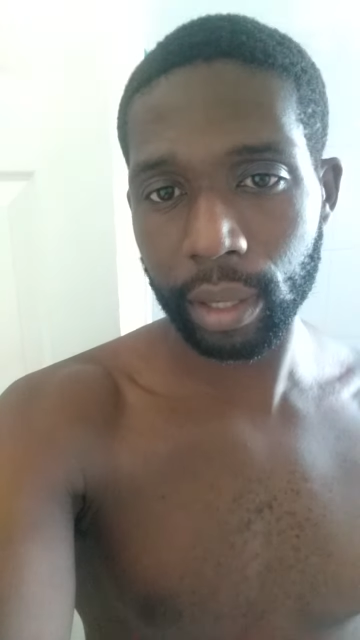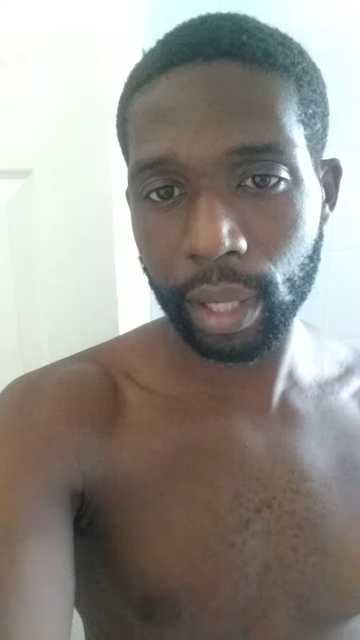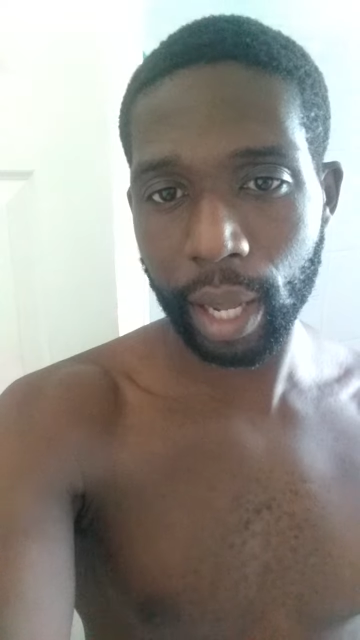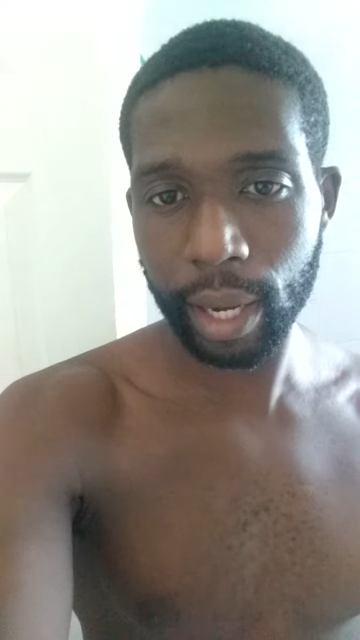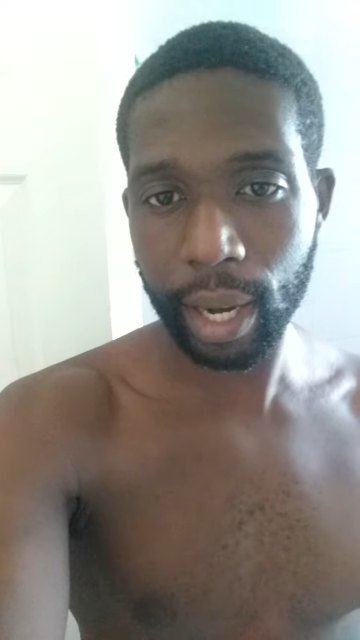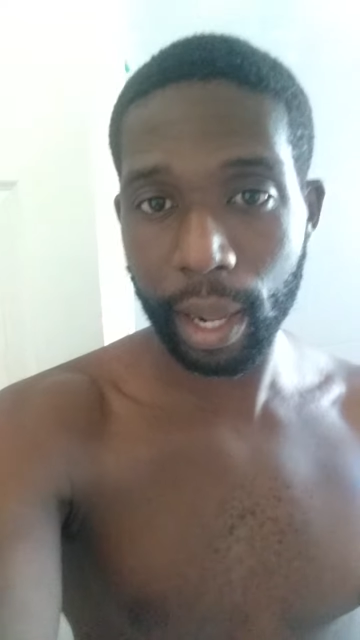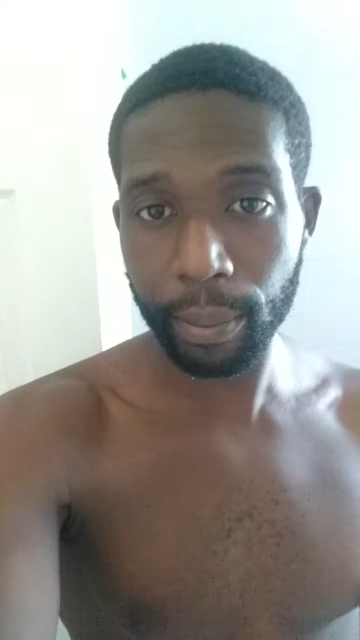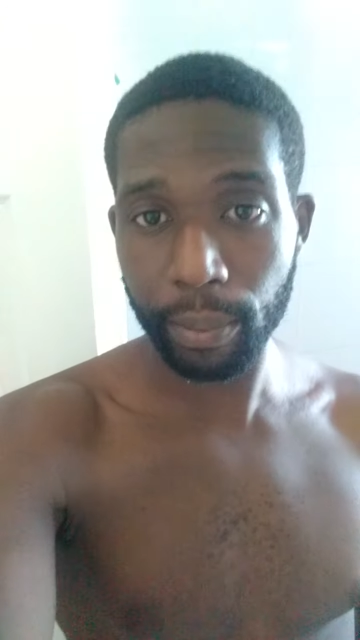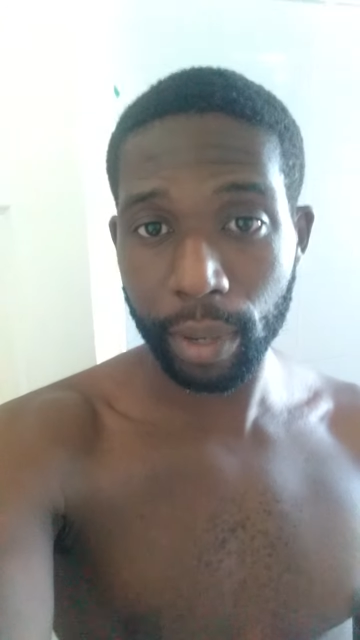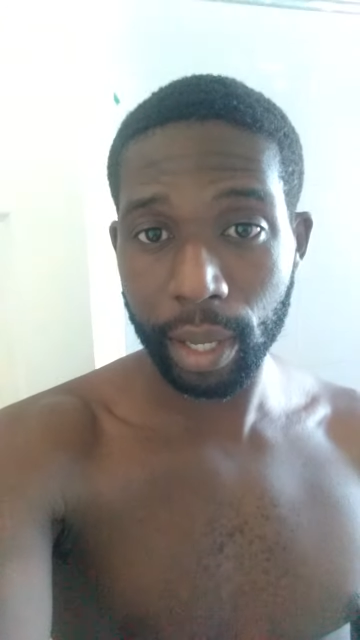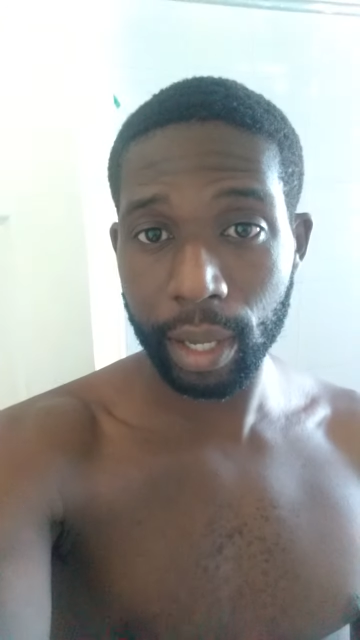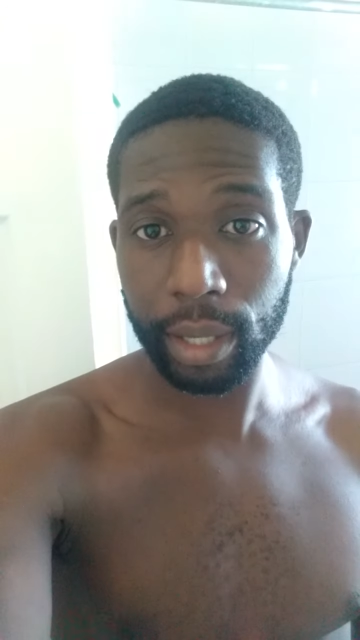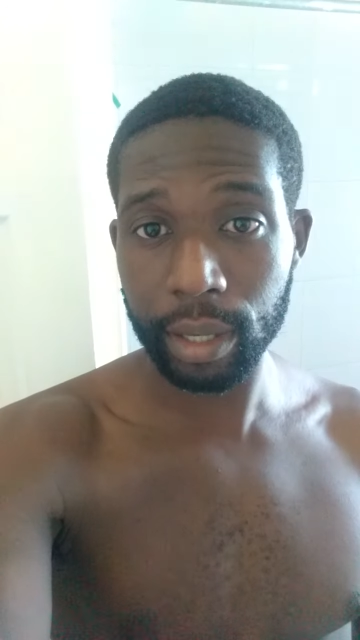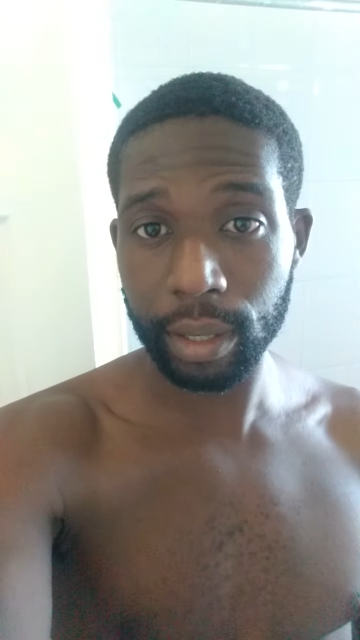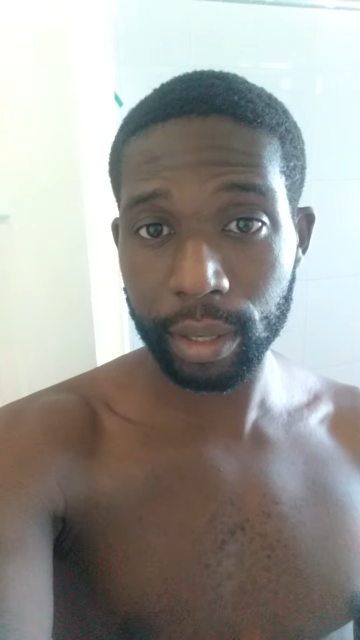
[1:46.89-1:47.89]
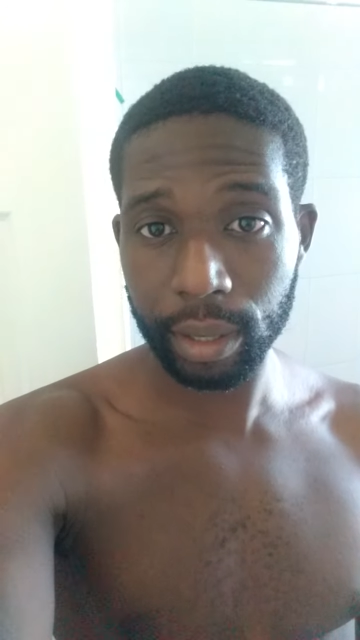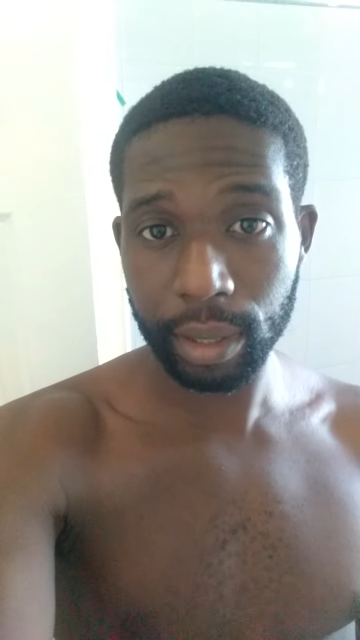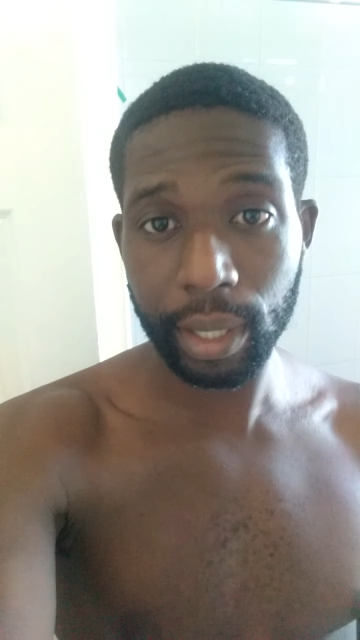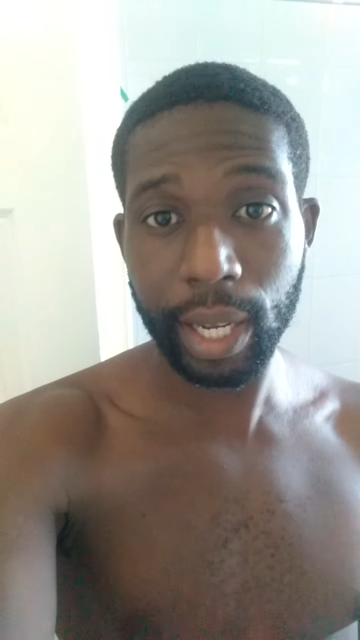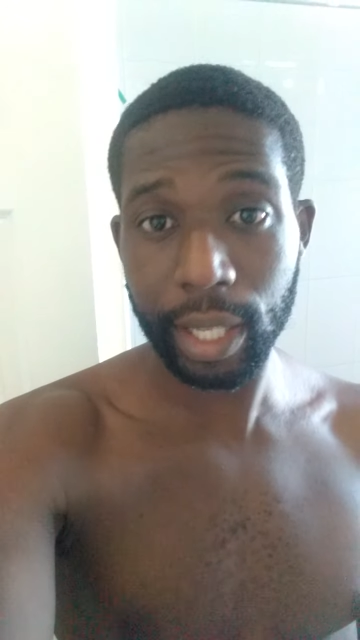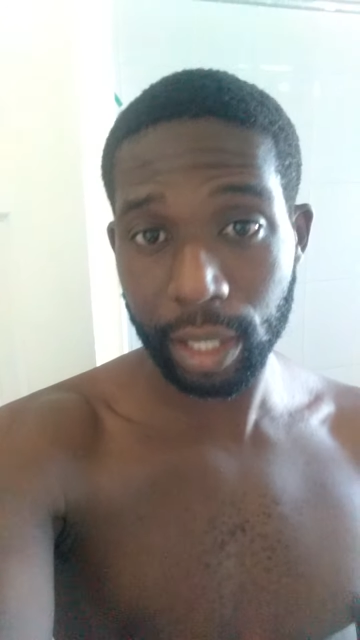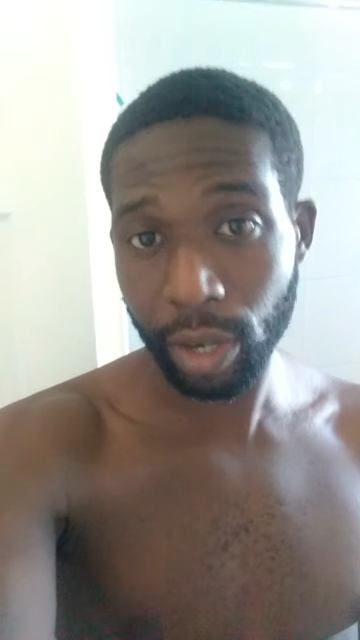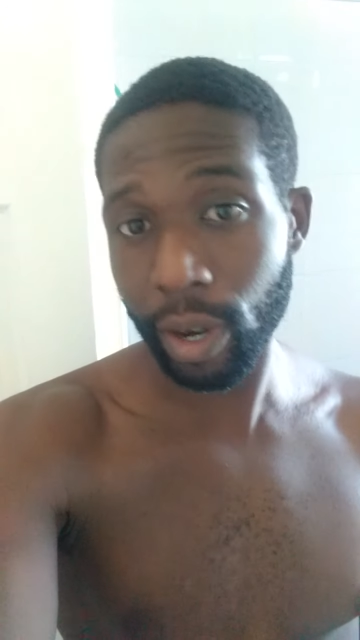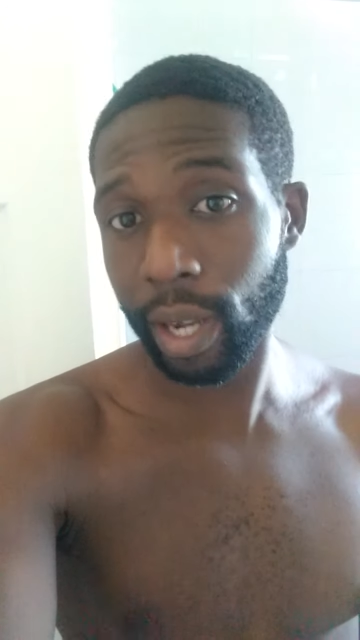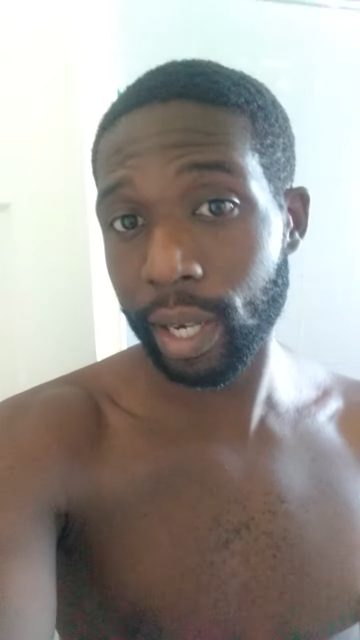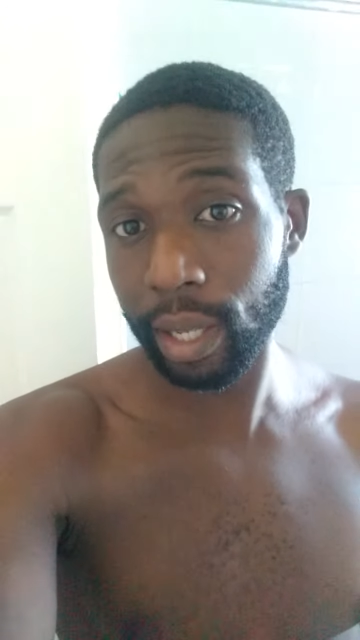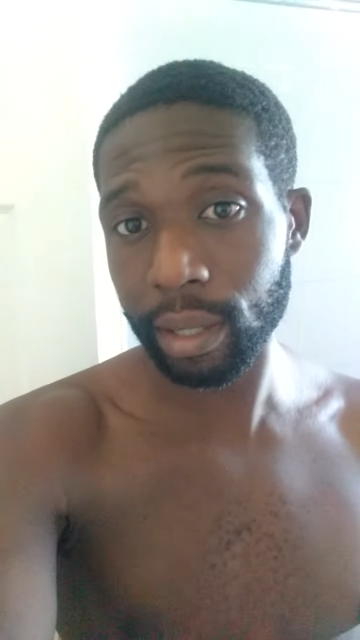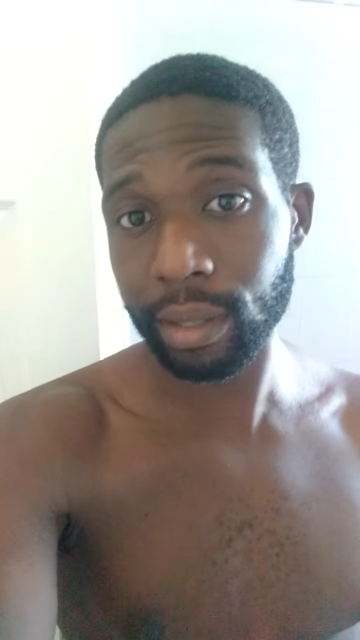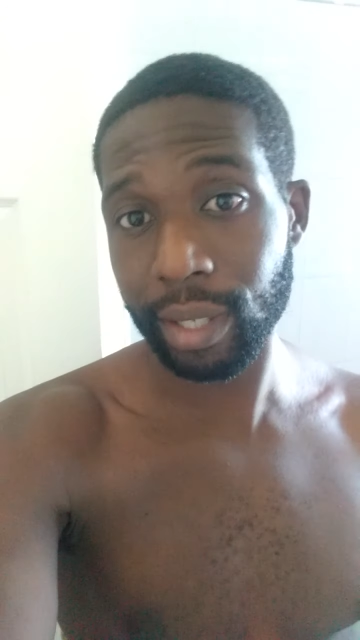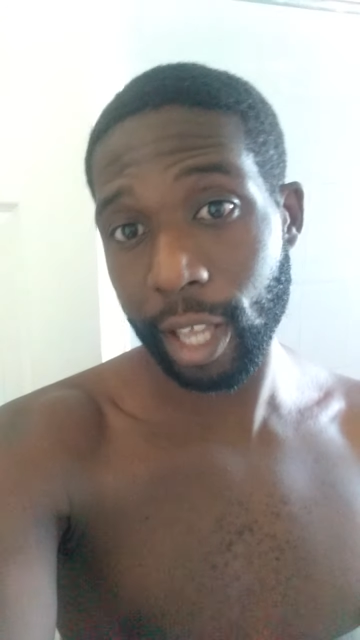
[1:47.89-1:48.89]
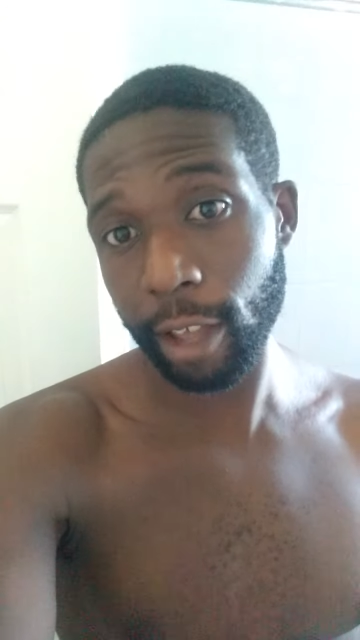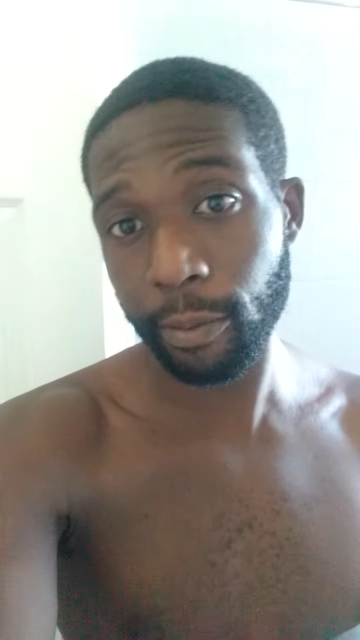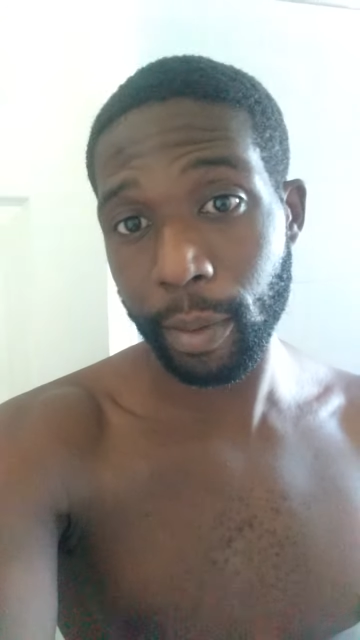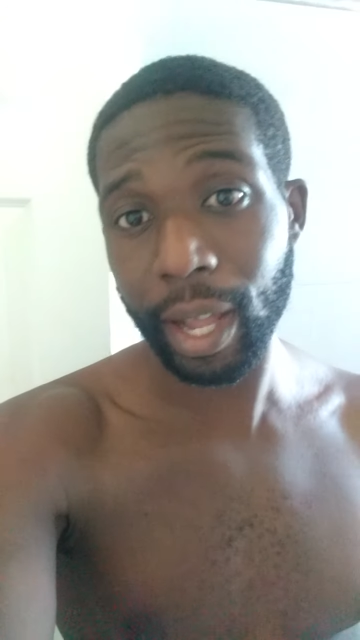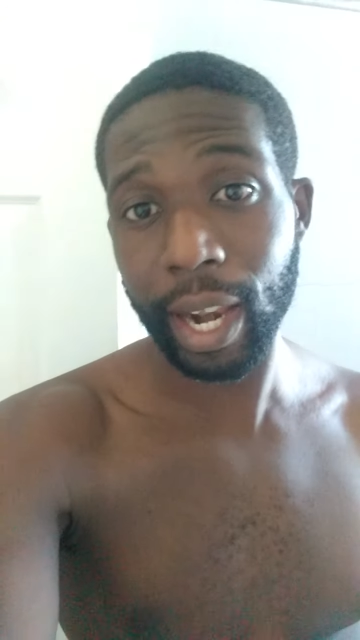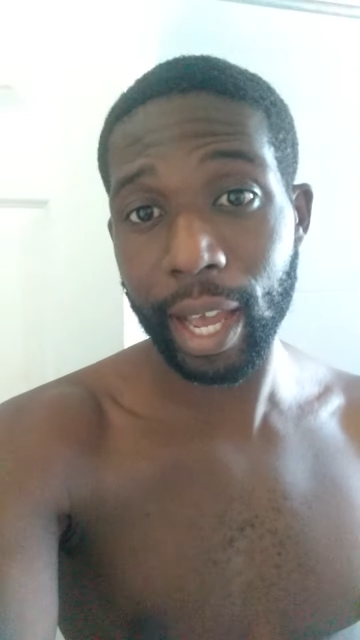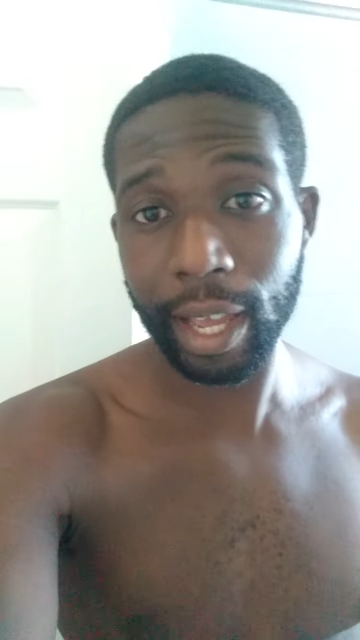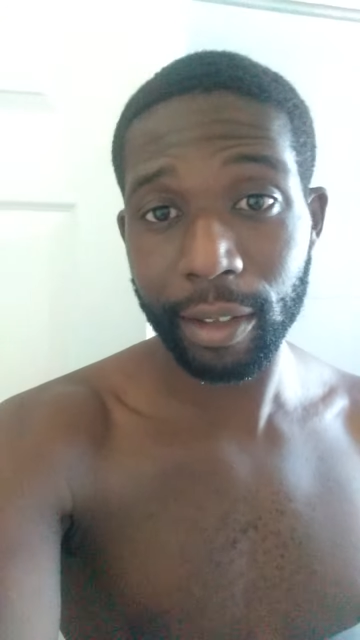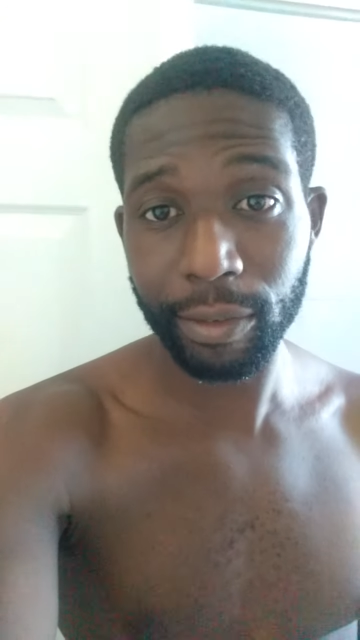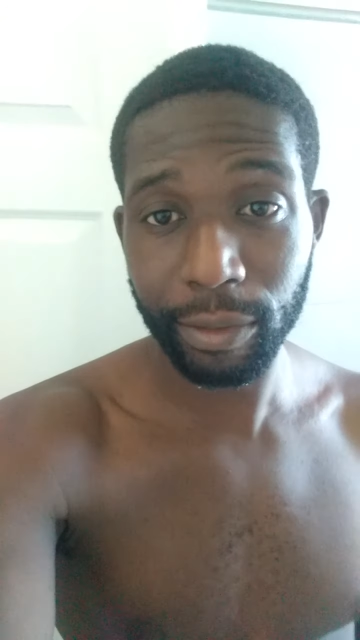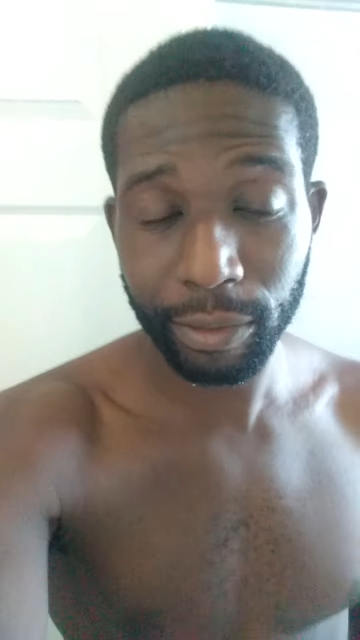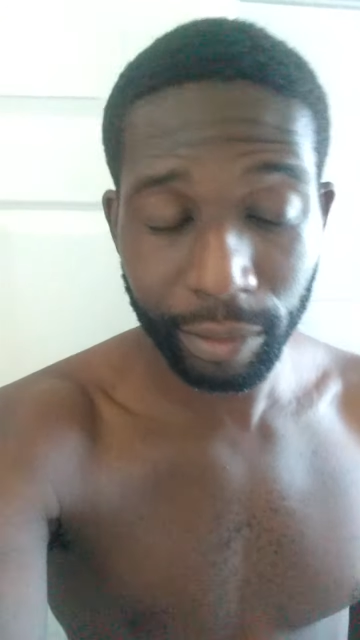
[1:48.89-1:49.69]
And that place literally saved my life.